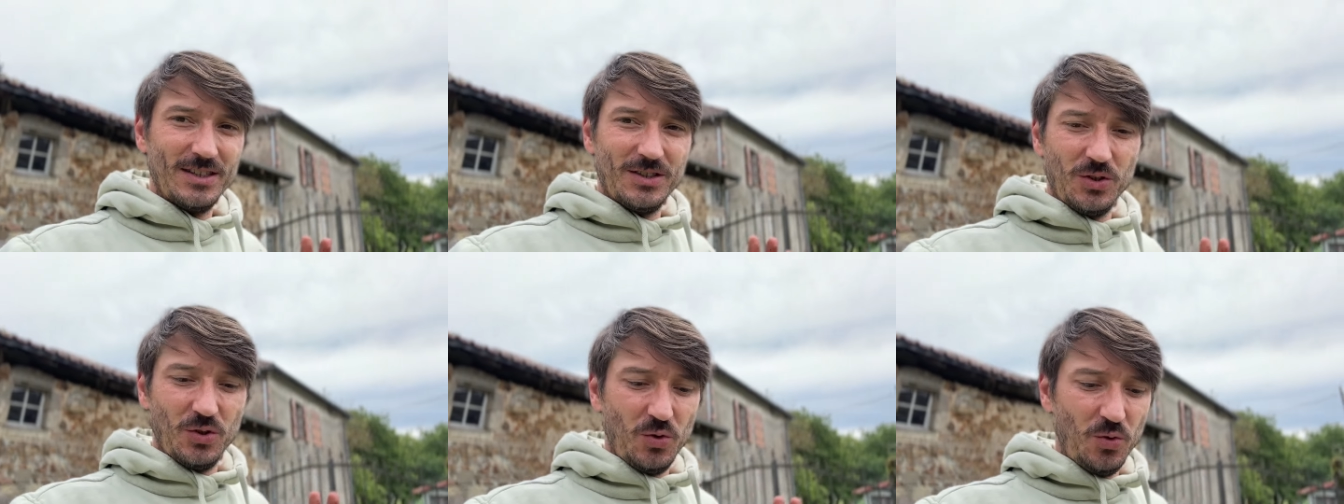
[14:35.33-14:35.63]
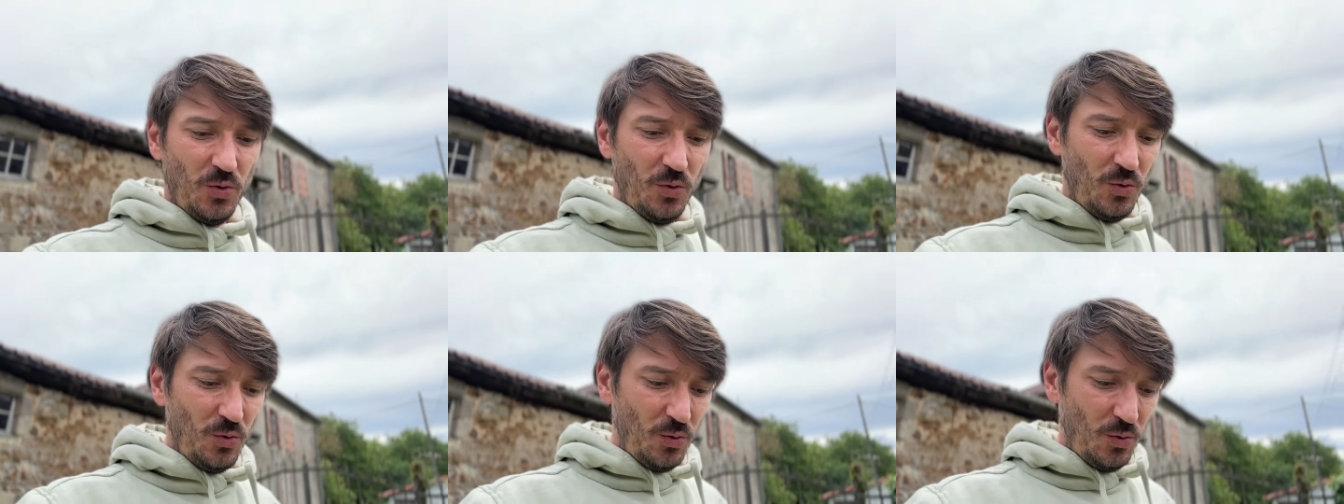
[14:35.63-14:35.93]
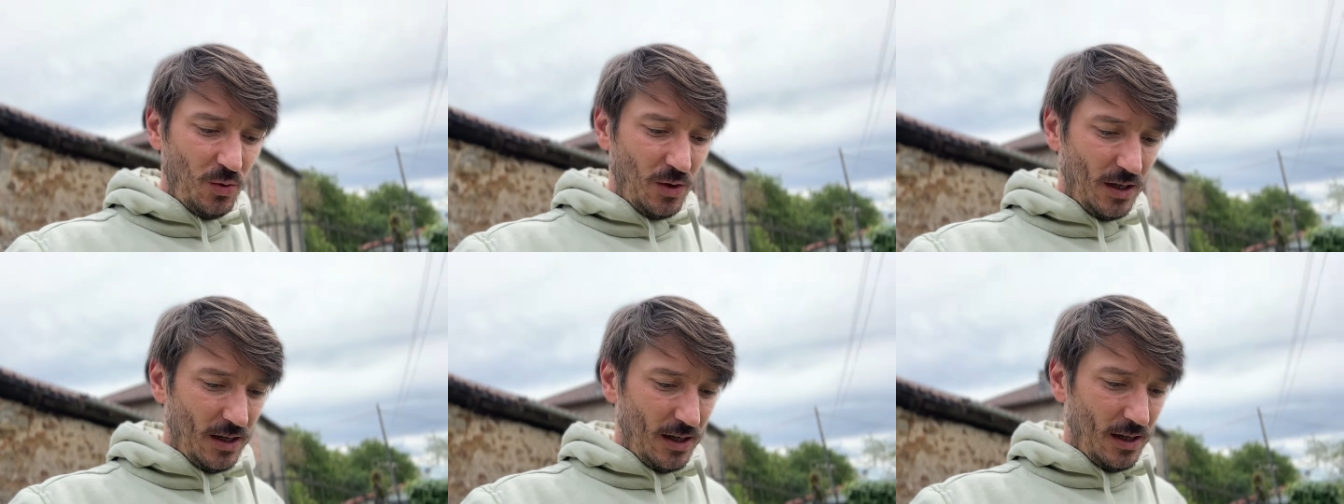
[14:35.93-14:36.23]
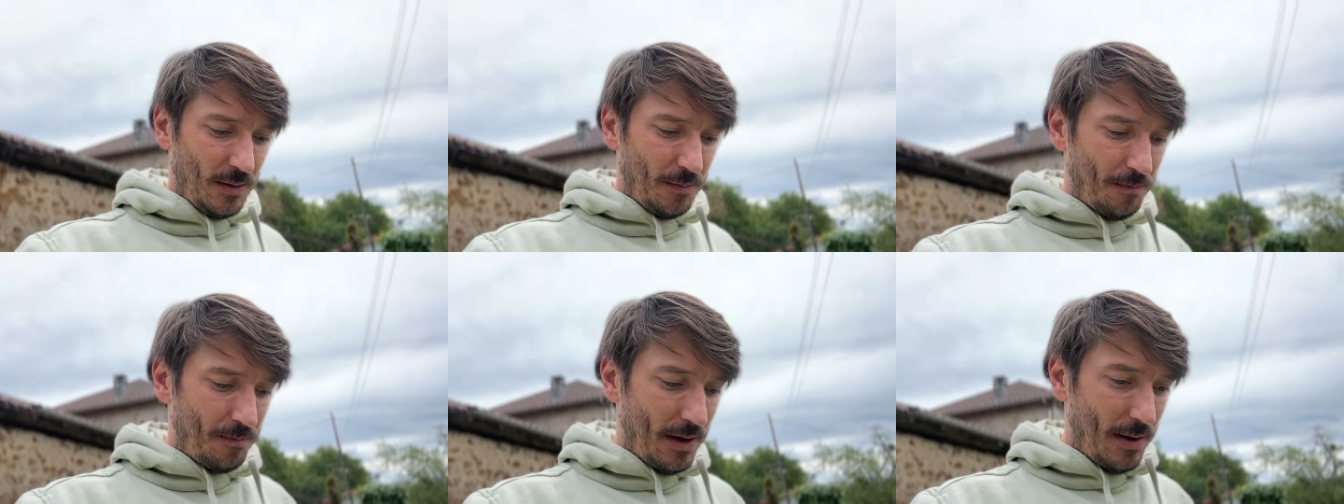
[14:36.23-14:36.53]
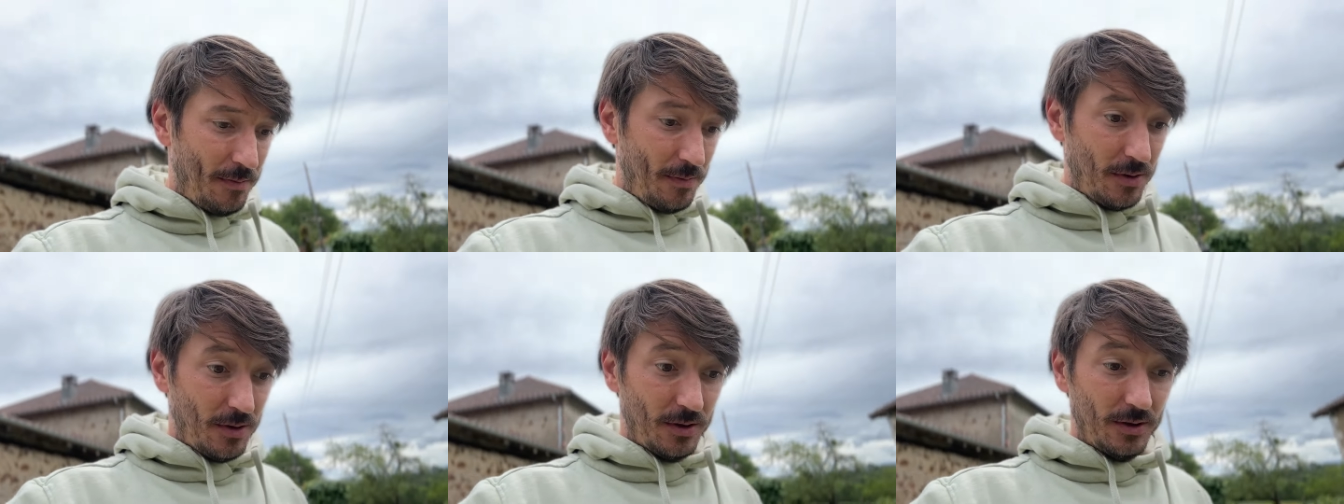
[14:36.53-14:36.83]
two um,
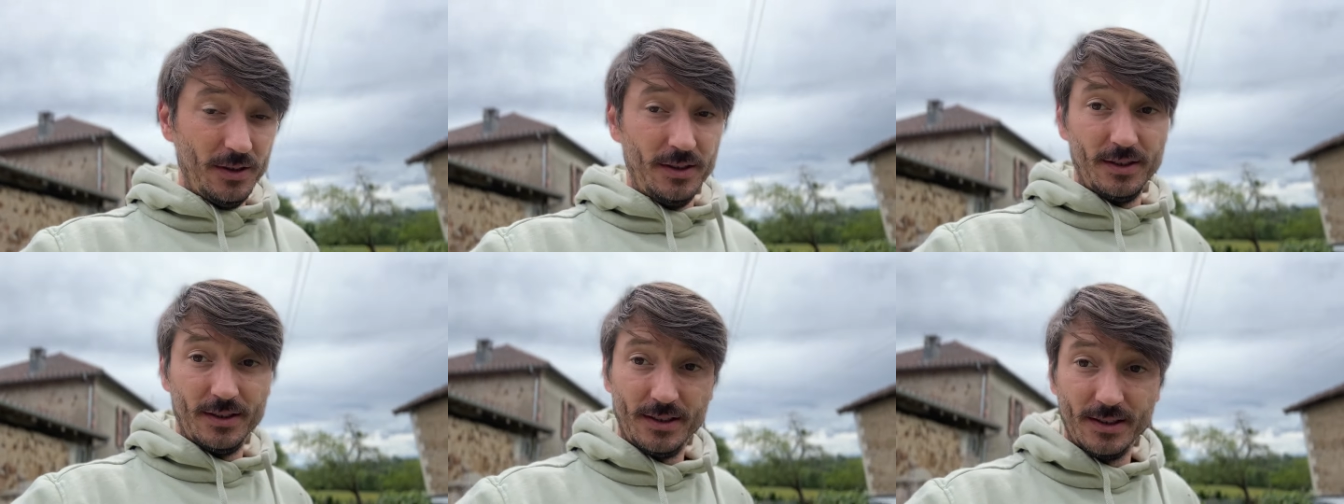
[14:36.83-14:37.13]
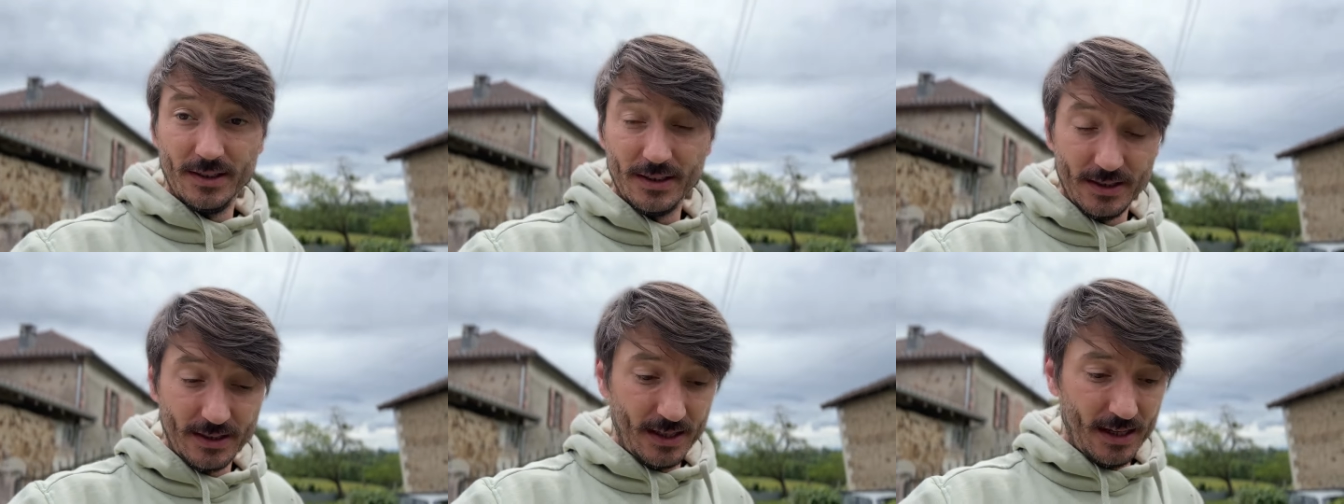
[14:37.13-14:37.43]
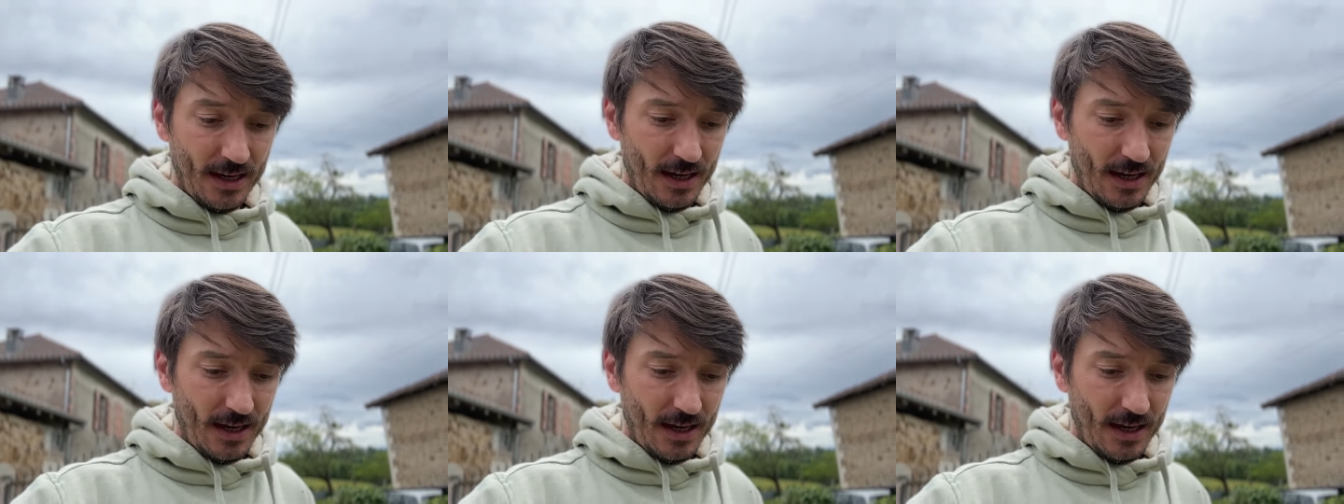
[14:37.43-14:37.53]
peppers,